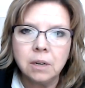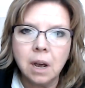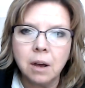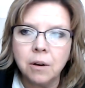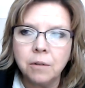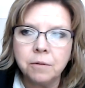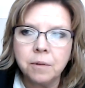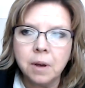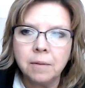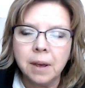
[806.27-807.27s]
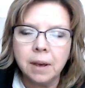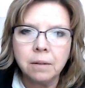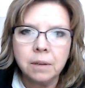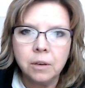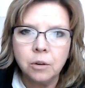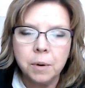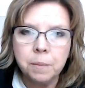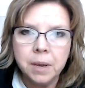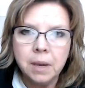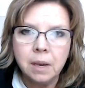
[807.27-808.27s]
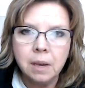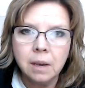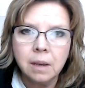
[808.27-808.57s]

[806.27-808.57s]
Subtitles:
of a healthy human being.